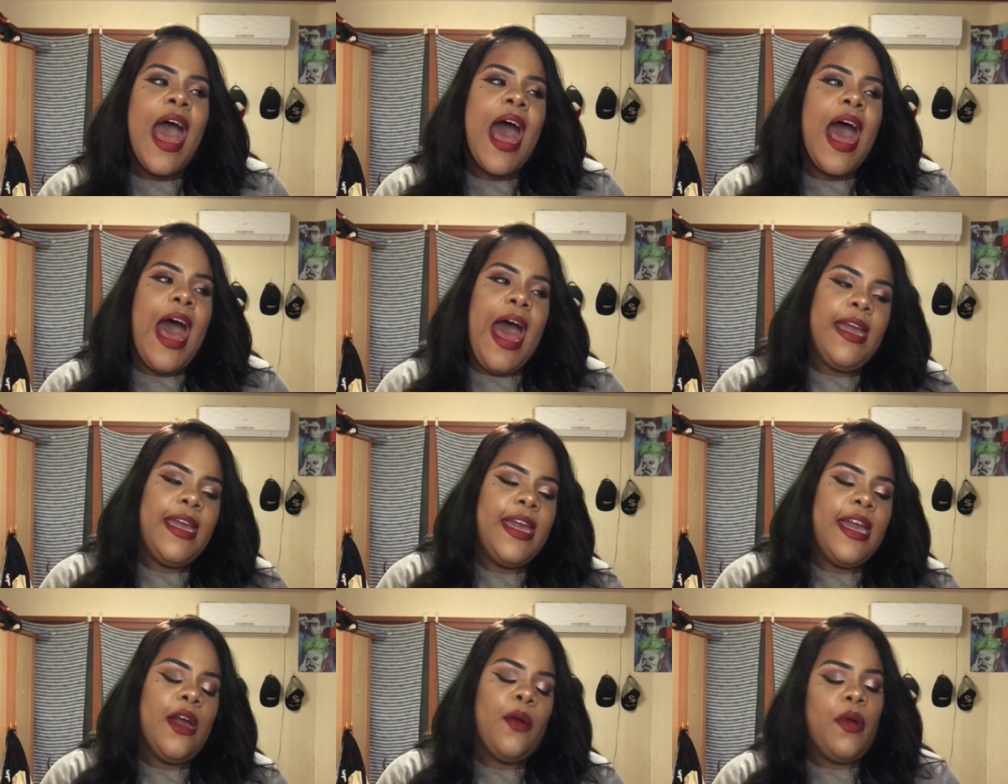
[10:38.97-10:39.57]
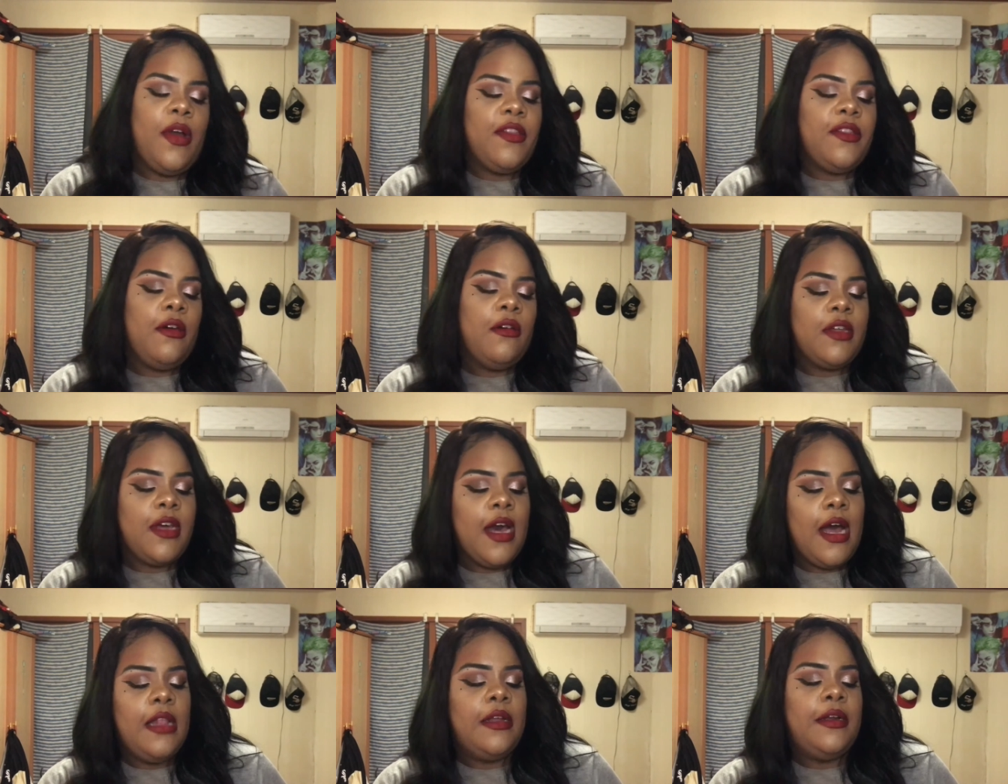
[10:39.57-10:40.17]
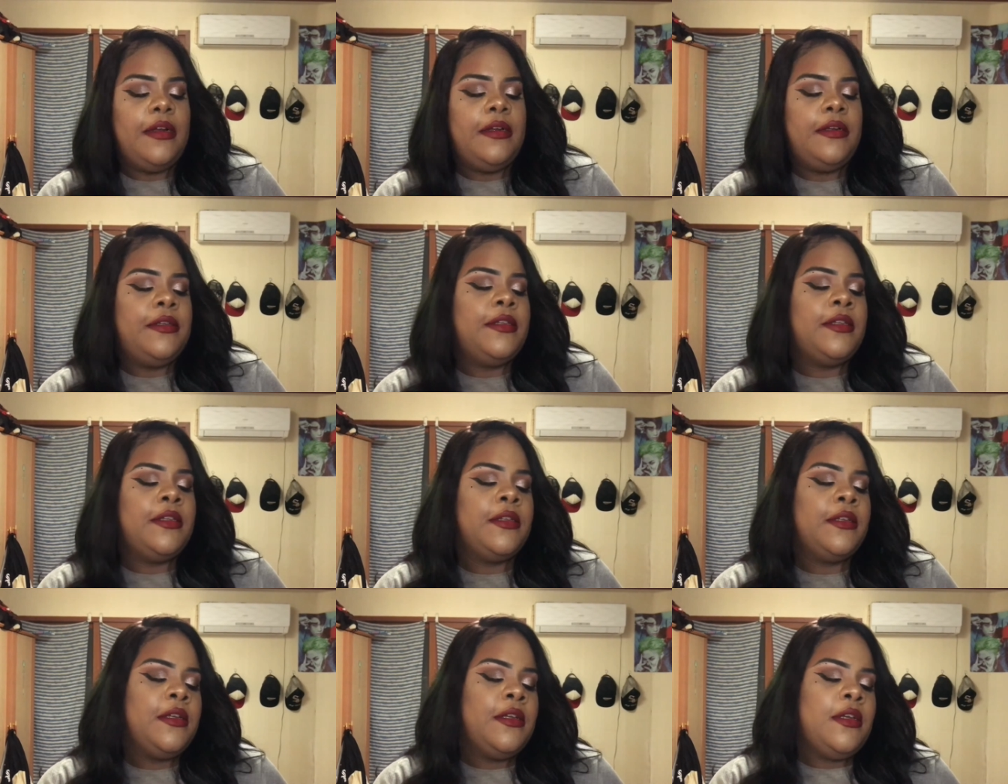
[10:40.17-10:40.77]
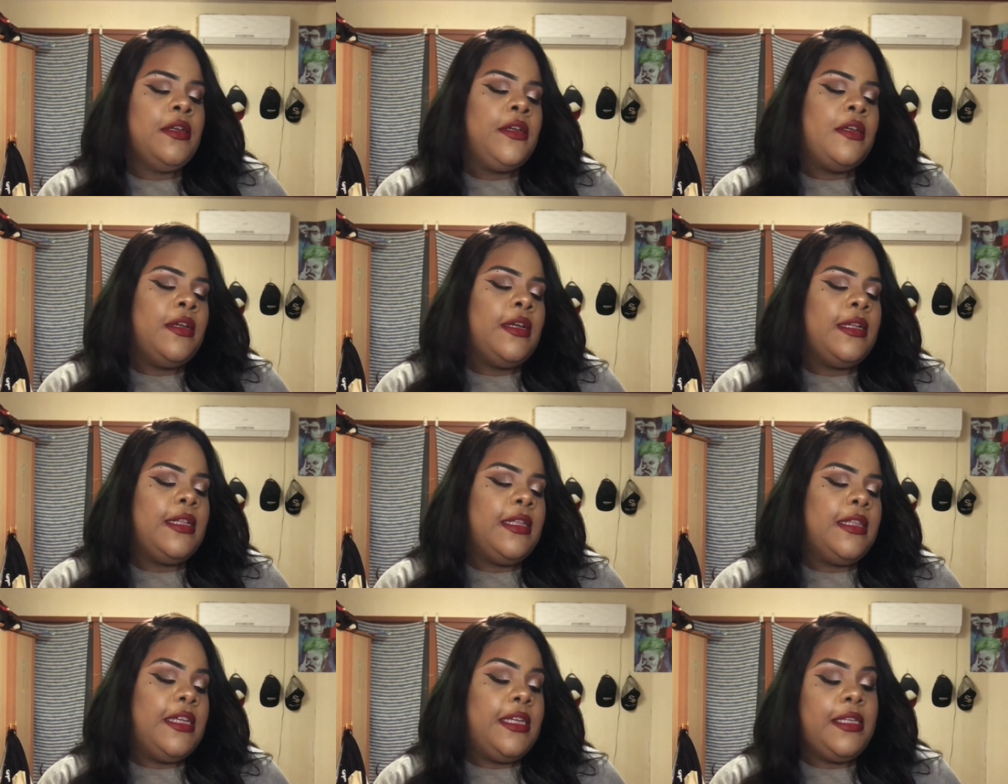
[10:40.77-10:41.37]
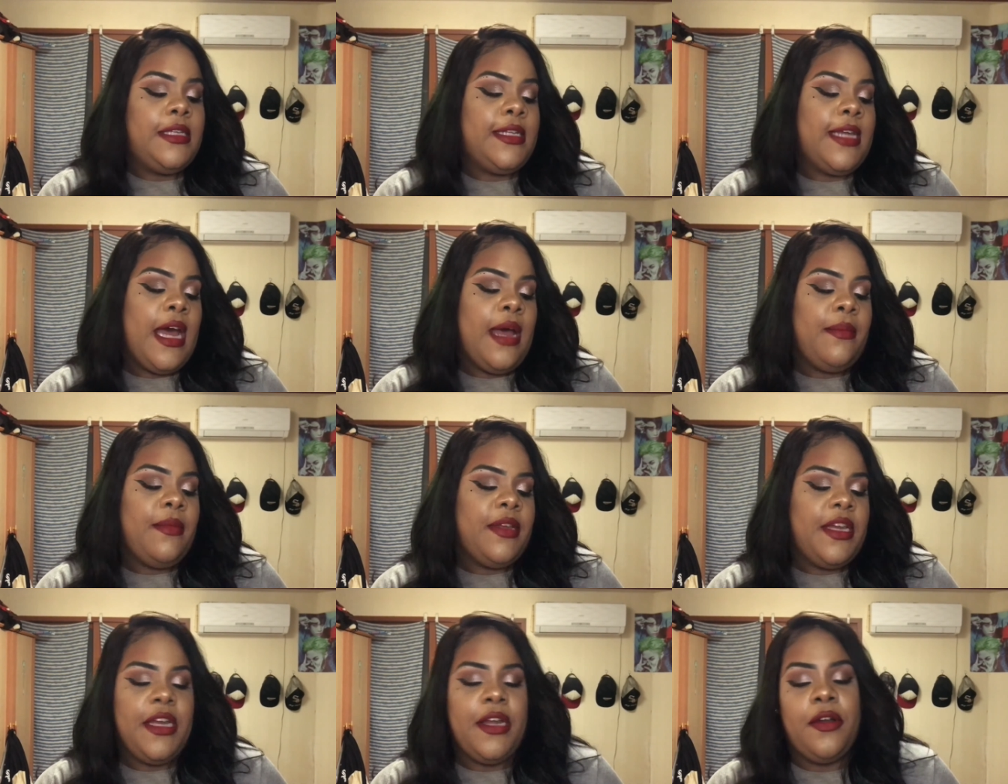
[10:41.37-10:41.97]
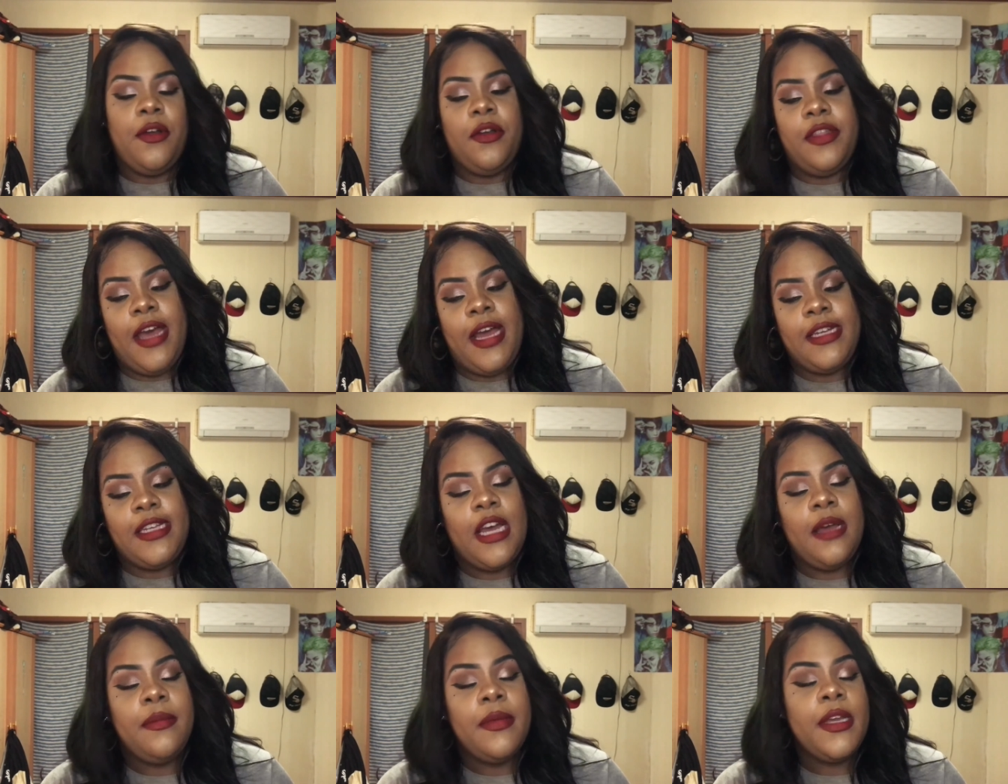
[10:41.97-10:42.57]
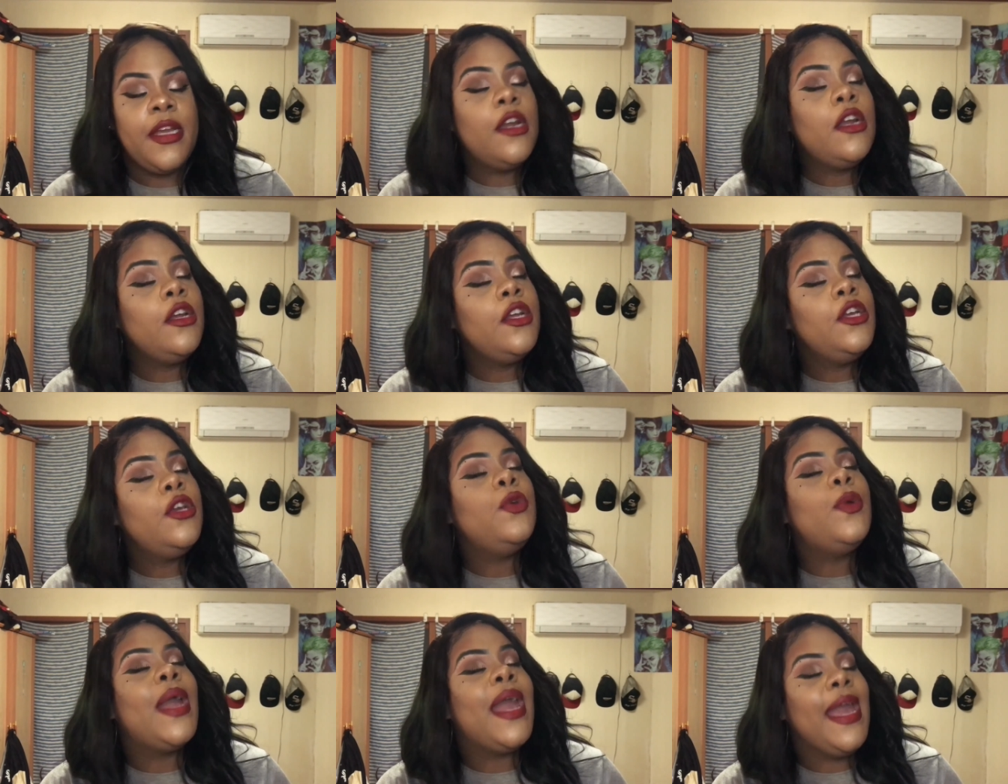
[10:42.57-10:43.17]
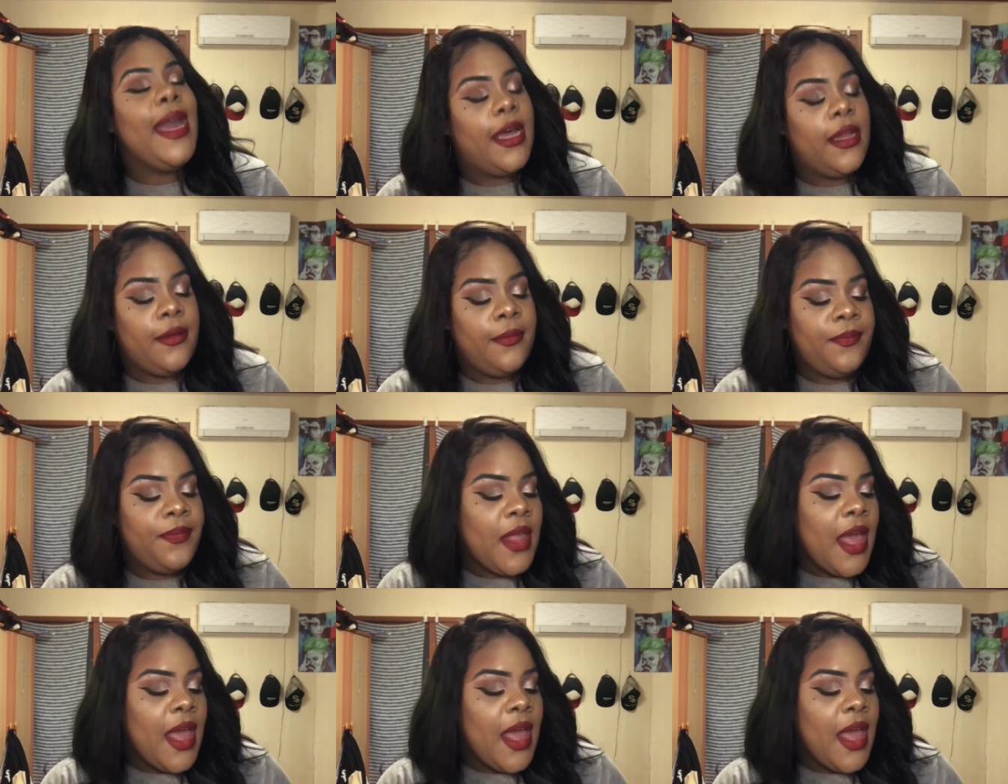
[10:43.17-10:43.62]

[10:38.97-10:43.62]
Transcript: I can't wear those colors this time of year or that time of year, you can.